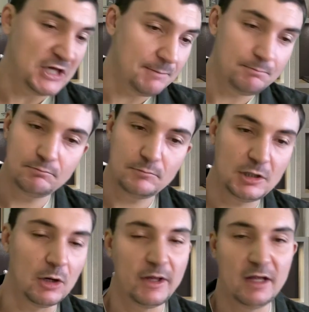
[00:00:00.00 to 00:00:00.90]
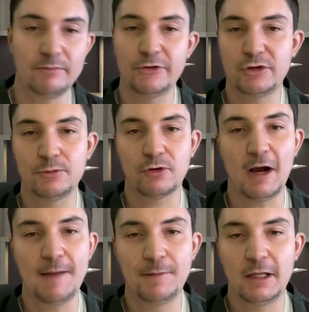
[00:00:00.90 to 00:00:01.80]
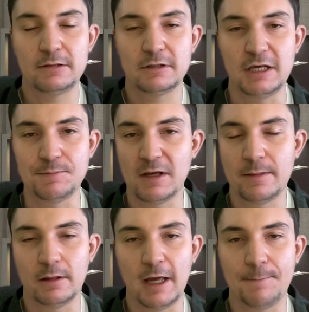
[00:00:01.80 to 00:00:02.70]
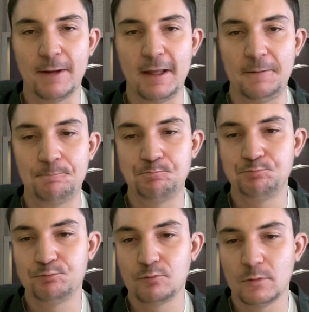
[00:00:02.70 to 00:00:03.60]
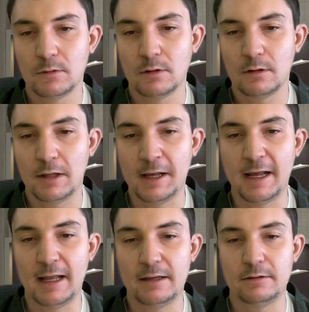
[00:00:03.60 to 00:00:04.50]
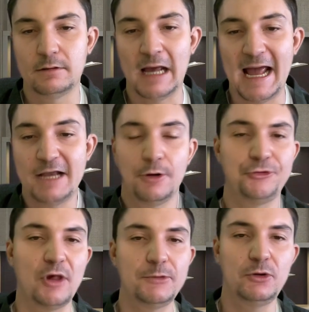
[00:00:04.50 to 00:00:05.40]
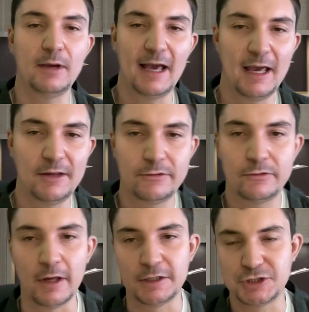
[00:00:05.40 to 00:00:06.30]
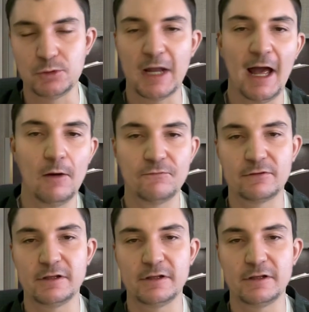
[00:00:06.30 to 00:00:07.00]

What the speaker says: Keep, you know, hitting the subscribe button, keep hitting the like button. And I know some of you guys like tune out